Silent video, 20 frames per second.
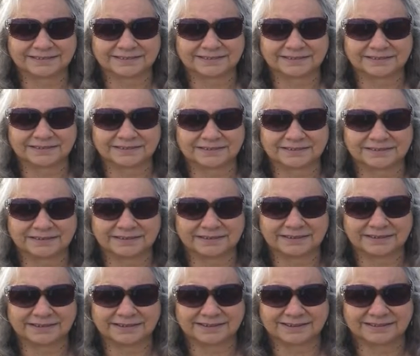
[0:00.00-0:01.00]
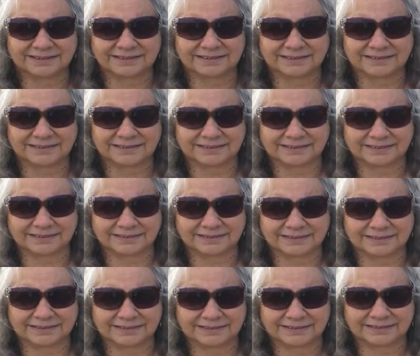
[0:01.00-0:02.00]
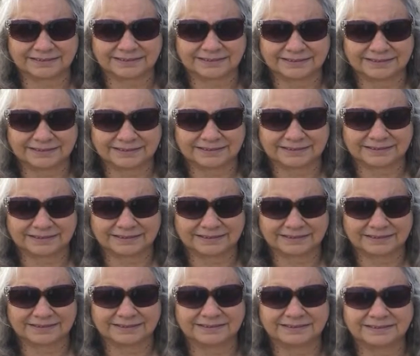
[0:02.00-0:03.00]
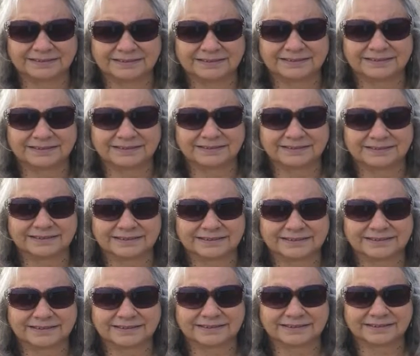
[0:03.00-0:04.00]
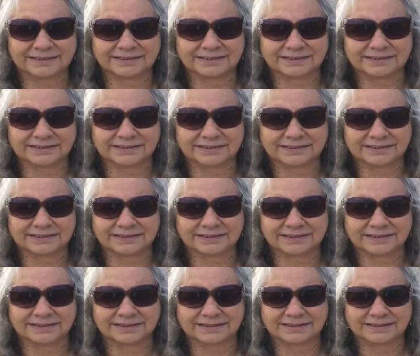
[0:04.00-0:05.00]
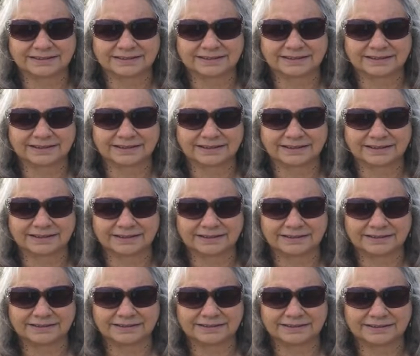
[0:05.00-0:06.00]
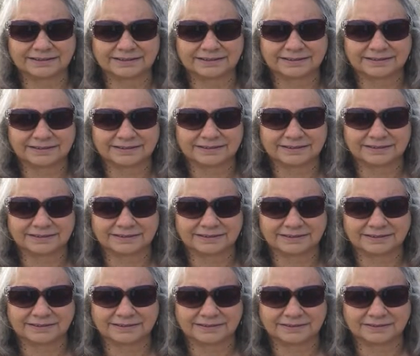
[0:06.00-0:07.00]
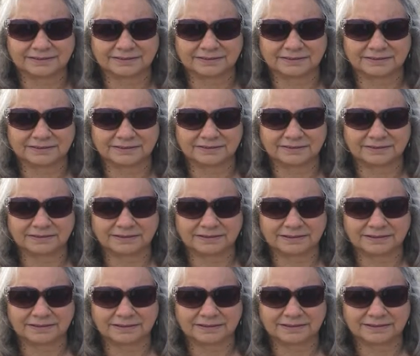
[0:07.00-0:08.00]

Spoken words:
The person shown says nothing.